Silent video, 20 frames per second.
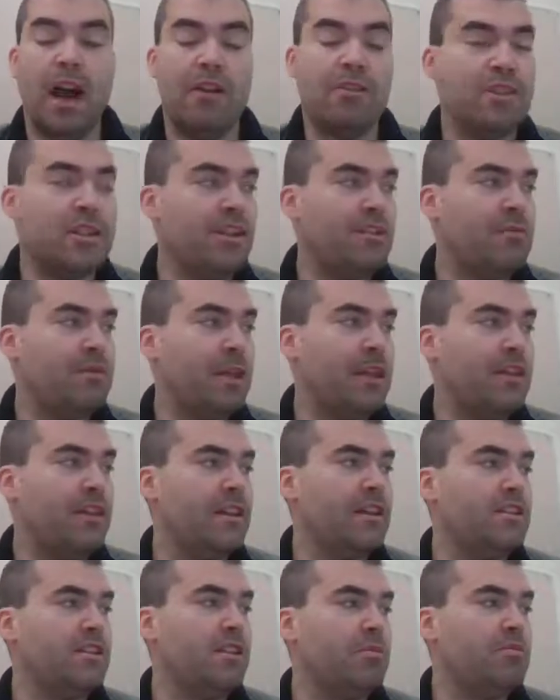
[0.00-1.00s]
I would just have to make
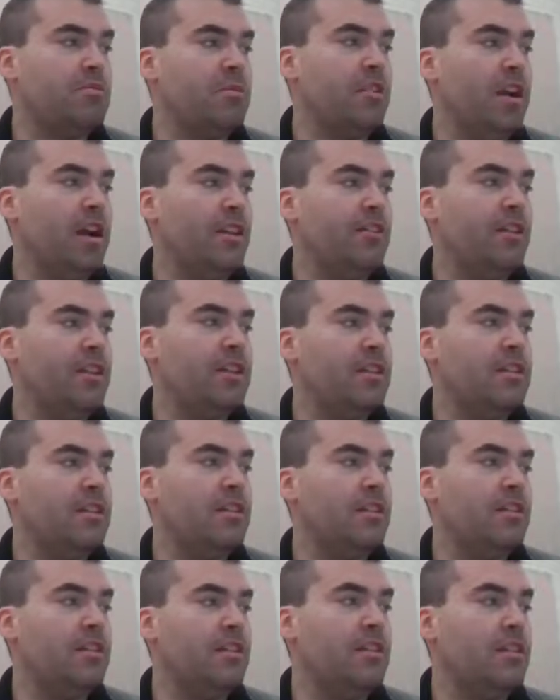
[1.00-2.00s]
this a private
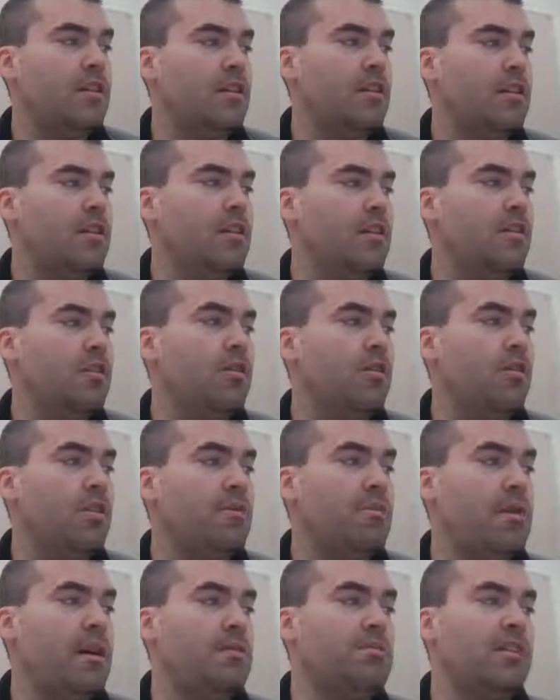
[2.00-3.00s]
or
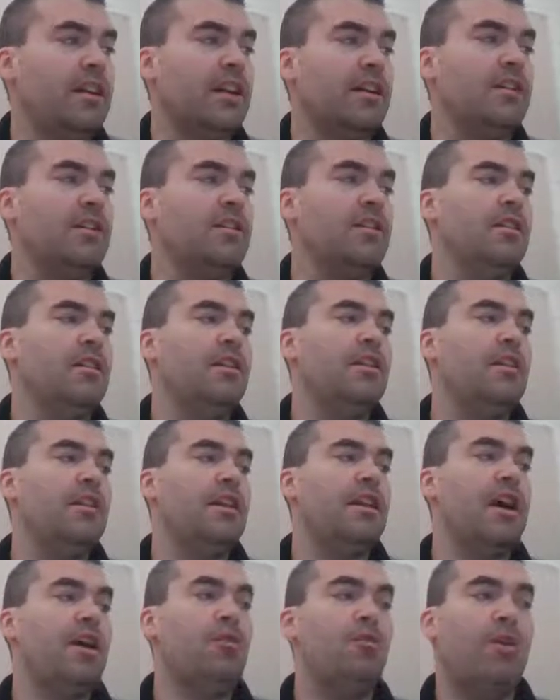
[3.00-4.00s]
a public.
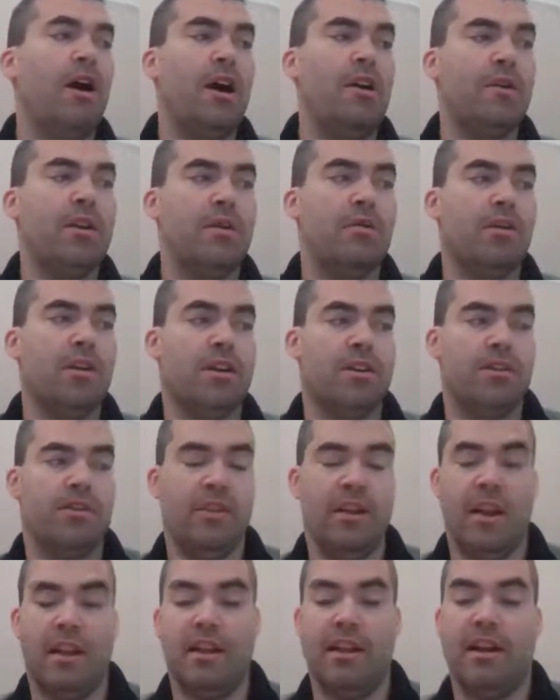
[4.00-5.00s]
Now, why would I want to do
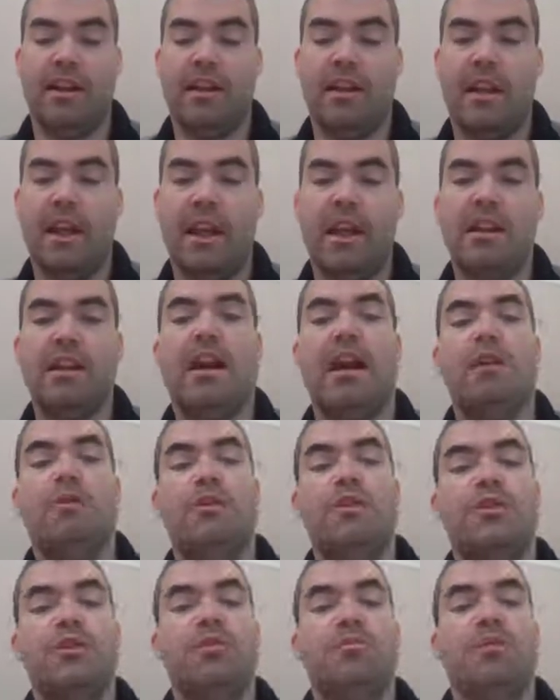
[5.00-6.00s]
that? Again, I
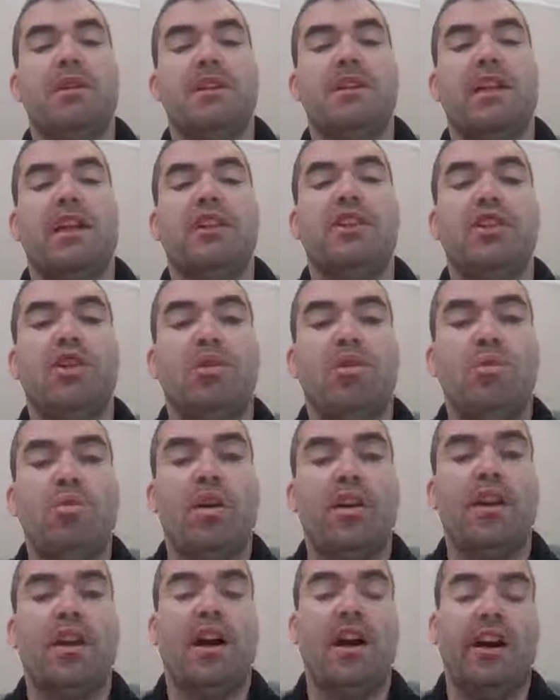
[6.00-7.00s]
would do it because I don't
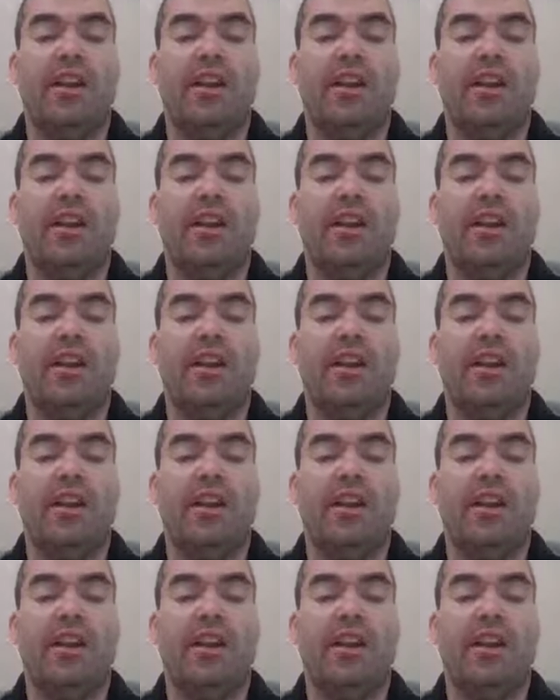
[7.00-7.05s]
want